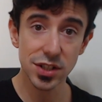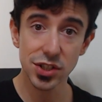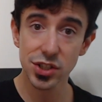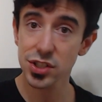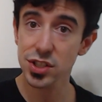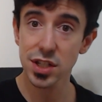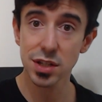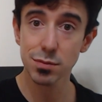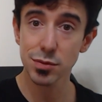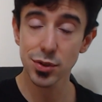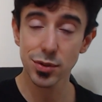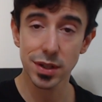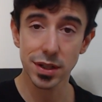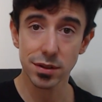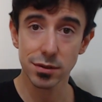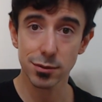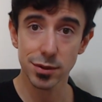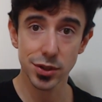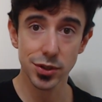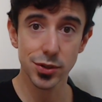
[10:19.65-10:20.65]
Just keep
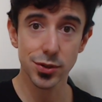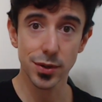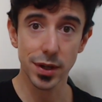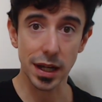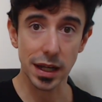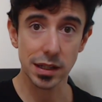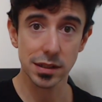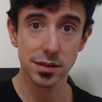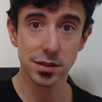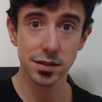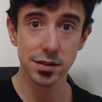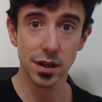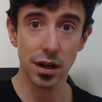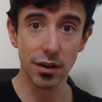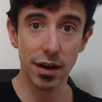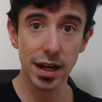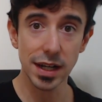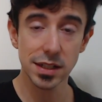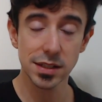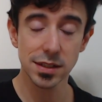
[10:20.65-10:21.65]
doing what you're doing. All
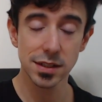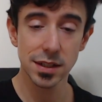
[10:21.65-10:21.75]
right.